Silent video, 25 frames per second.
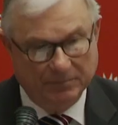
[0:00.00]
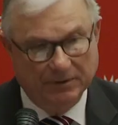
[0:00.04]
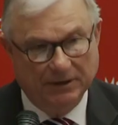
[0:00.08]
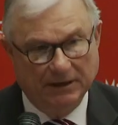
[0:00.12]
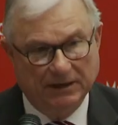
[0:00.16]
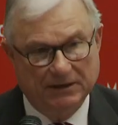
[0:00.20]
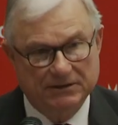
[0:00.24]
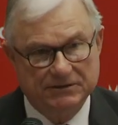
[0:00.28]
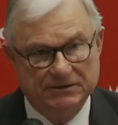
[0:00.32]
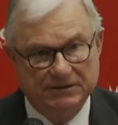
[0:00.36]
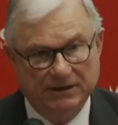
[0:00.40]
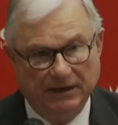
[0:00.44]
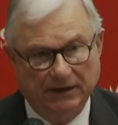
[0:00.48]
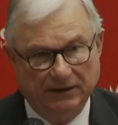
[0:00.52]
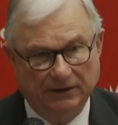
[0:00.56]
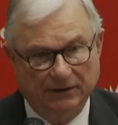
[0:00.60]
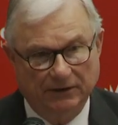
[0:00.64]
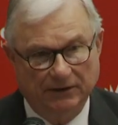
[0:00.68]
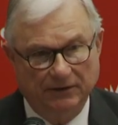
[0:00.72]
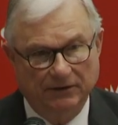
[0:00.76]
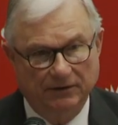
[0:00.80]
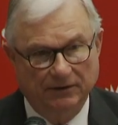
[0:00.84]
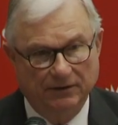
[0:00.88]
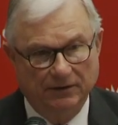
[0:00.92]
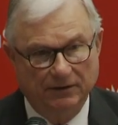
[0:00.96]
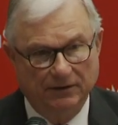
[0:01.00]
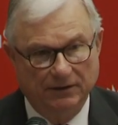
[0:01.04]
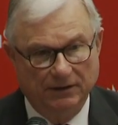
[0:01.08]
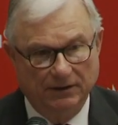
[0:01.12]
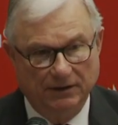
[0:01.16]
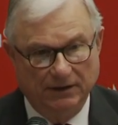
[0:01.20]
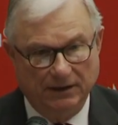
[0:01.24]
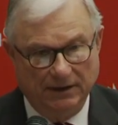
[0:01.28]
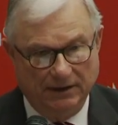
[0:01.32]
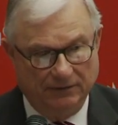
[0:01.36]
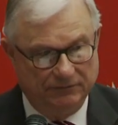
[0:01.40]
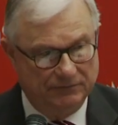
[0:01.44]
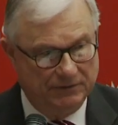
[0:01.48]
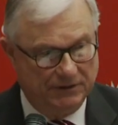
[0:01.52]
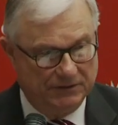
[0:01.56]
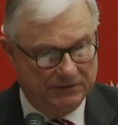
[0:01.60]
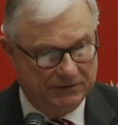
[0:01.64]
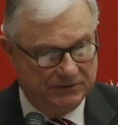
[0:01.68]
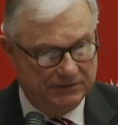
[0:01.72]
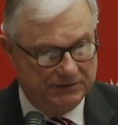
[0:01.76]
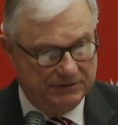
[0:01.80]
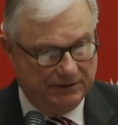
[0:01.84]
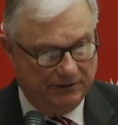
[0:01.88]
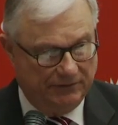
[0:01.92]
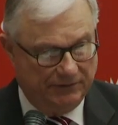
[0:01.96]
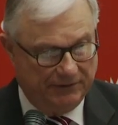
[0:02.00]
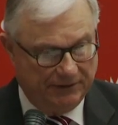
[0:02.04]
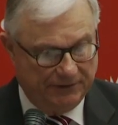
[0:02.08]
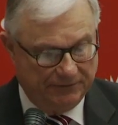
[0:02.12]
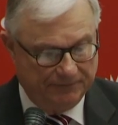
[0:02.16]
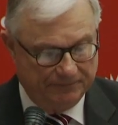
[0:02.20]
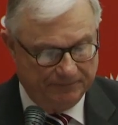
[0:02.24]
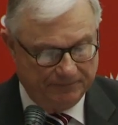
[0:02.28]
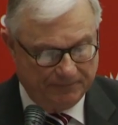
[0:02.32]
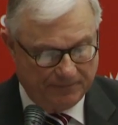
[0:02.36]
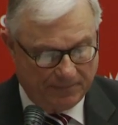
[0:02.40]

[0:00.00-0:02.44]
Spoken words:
be extended if necessary.